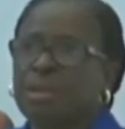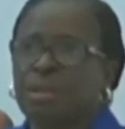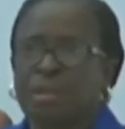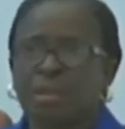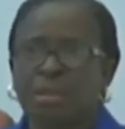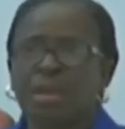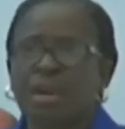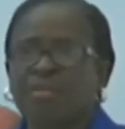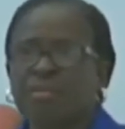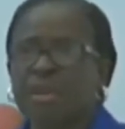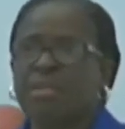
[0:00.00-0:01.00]
the
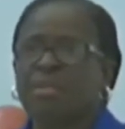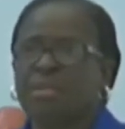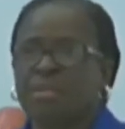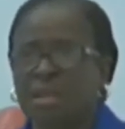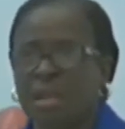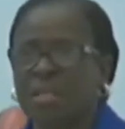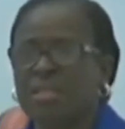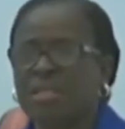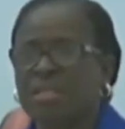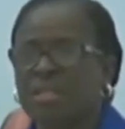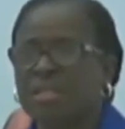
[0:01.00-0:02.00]
government
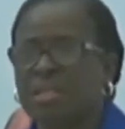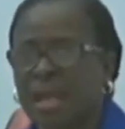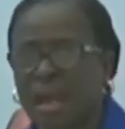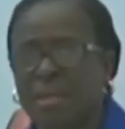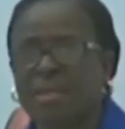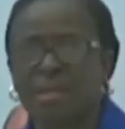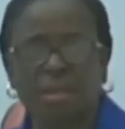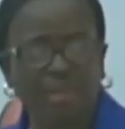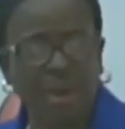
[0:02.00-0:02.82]
entities and the private